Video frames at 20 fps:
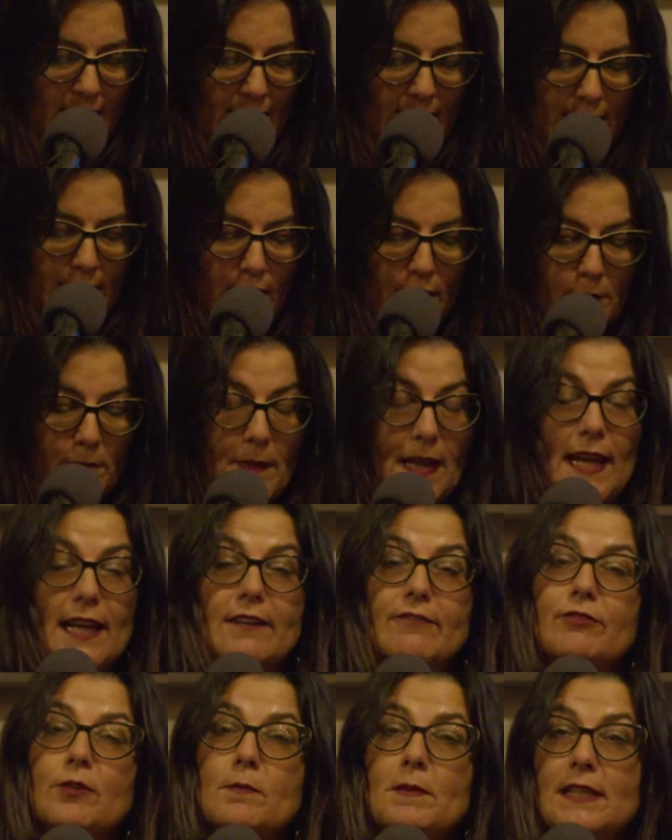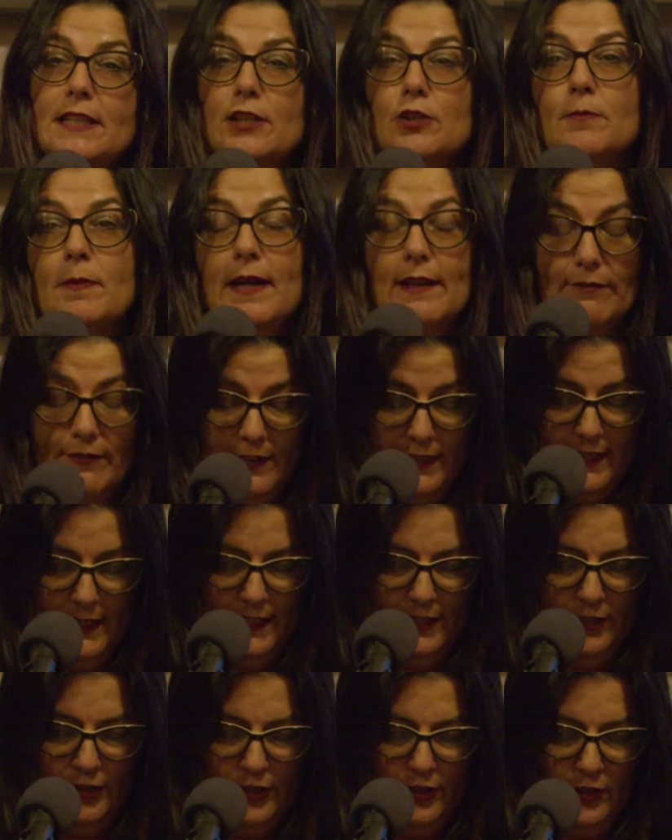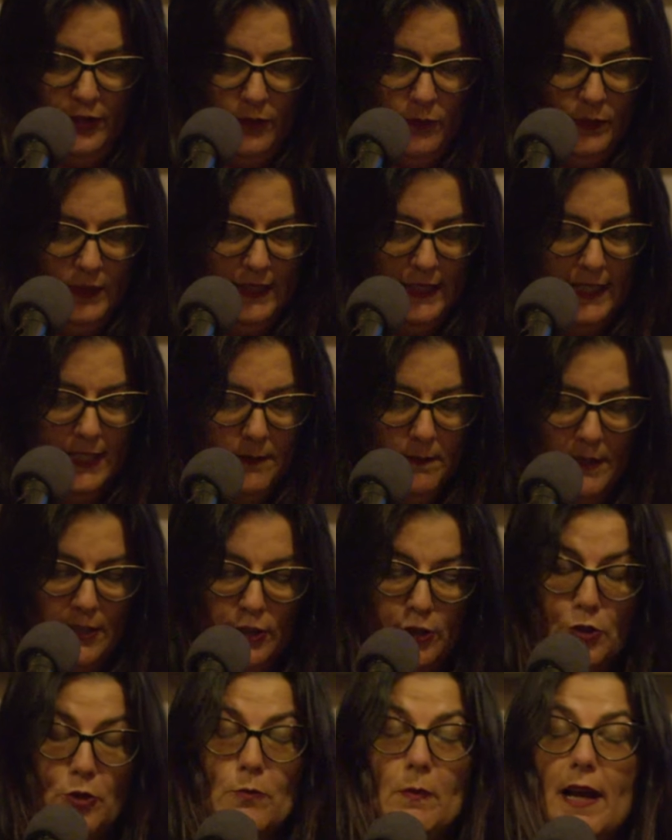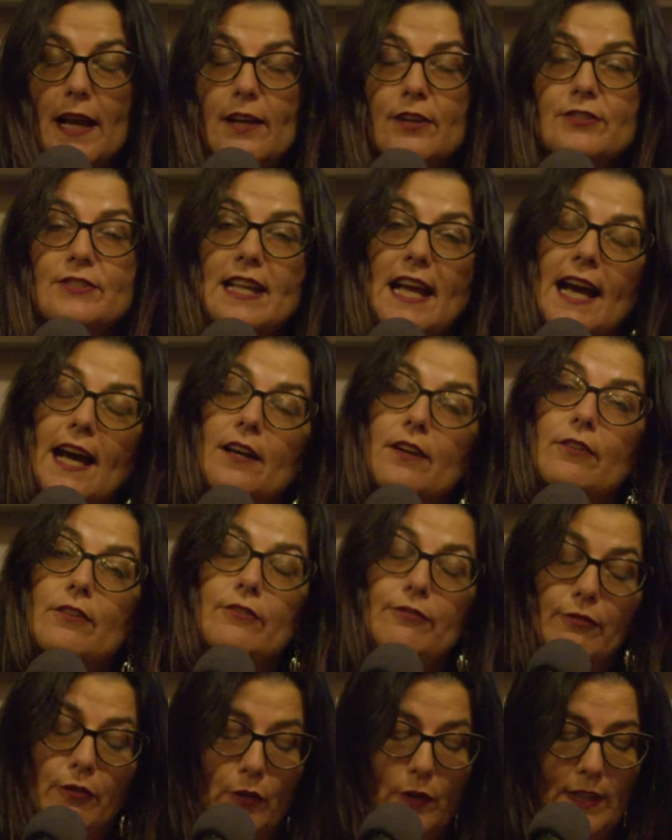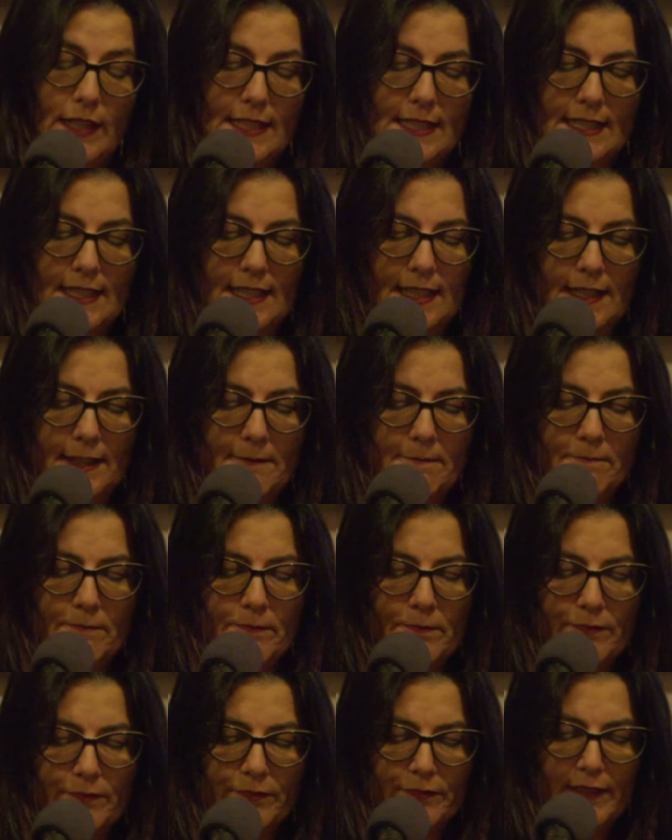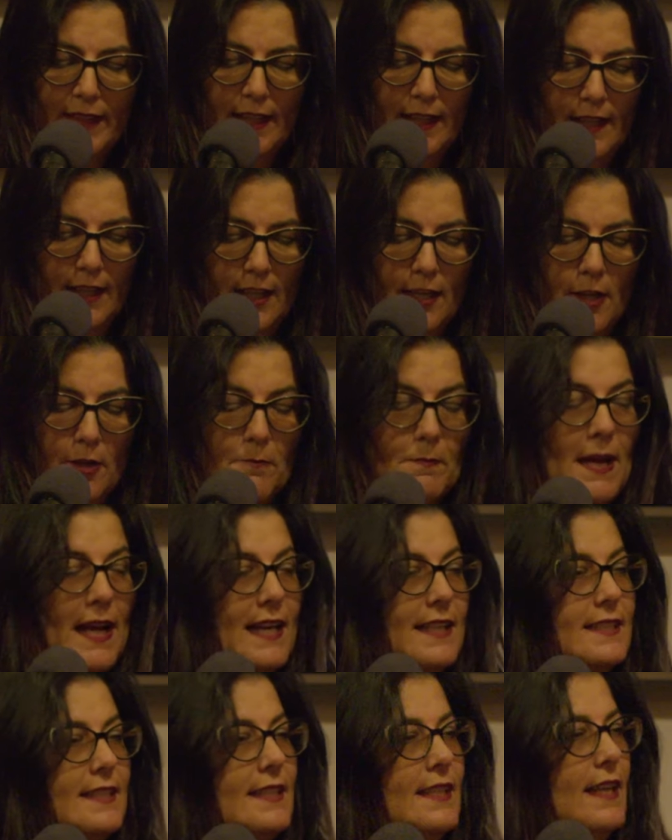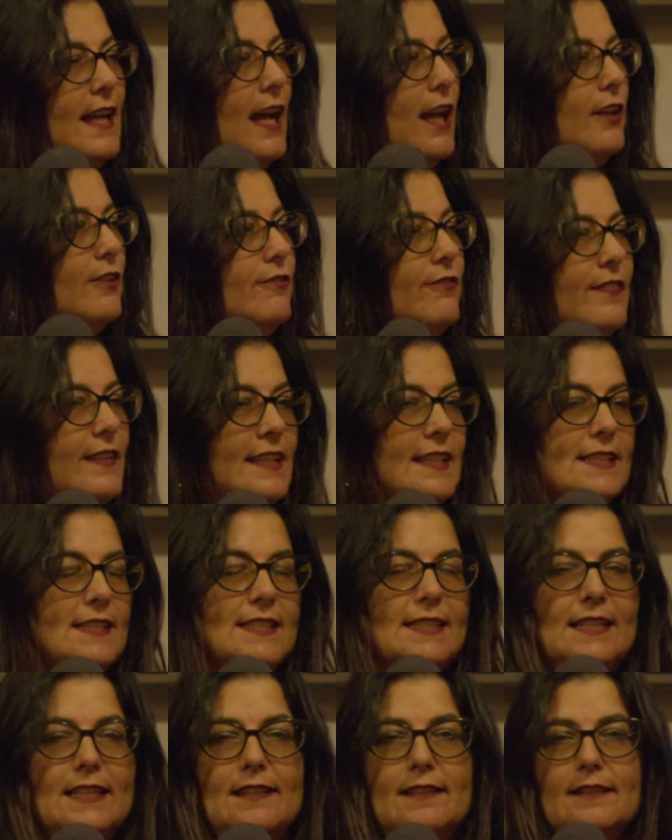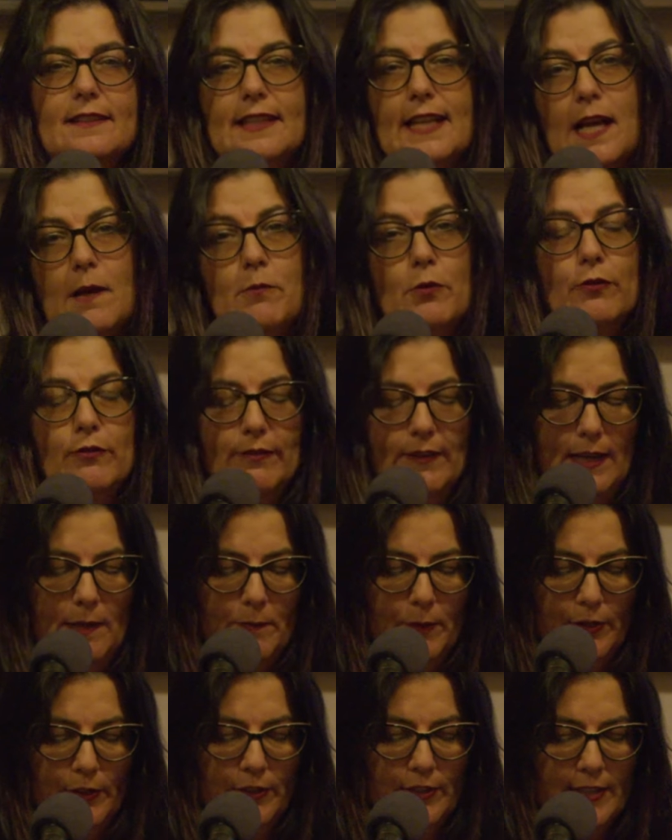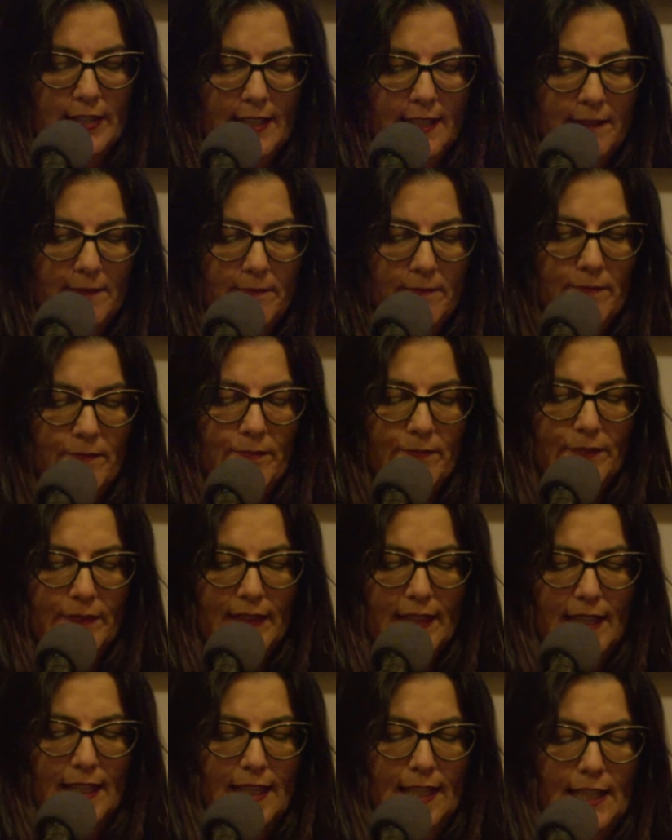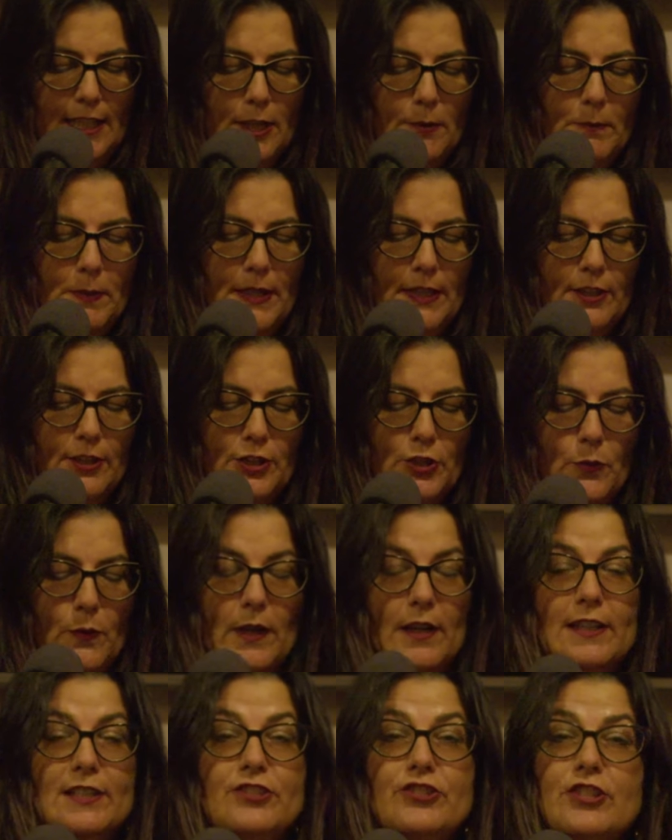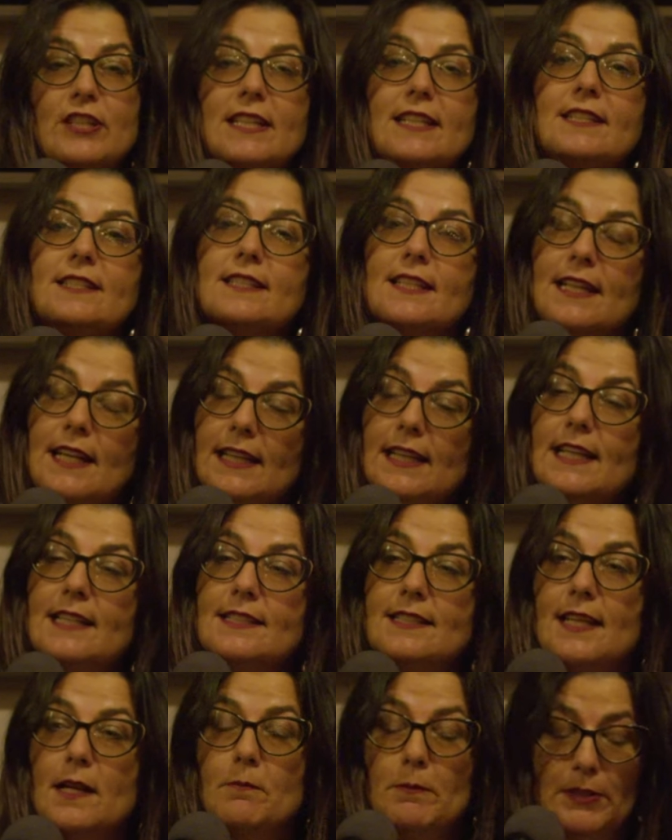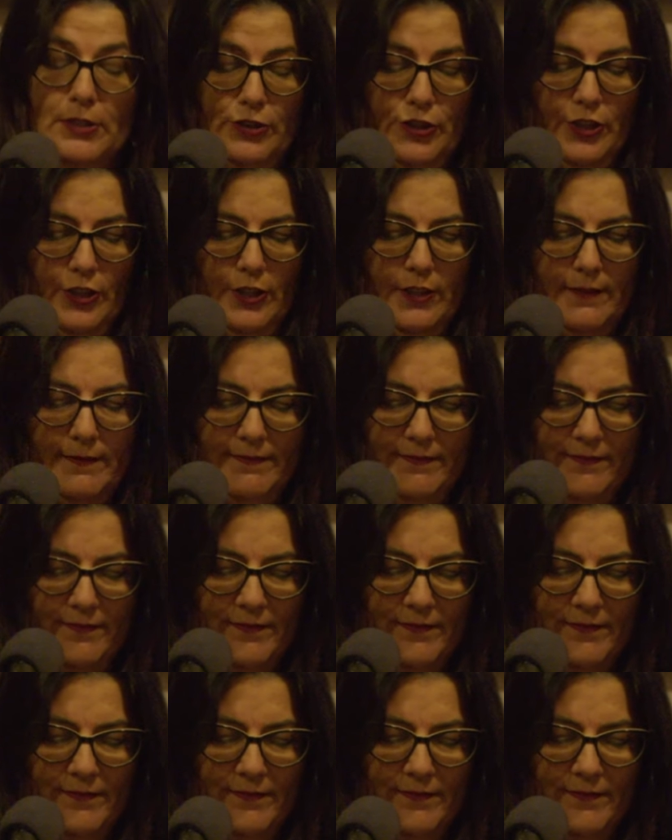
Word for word: A young man from a nearby village will lead me 2 miles out of the forest, past elephants and Gabon vipers. He appears wearing jeans and a Led Zeppelin shirt.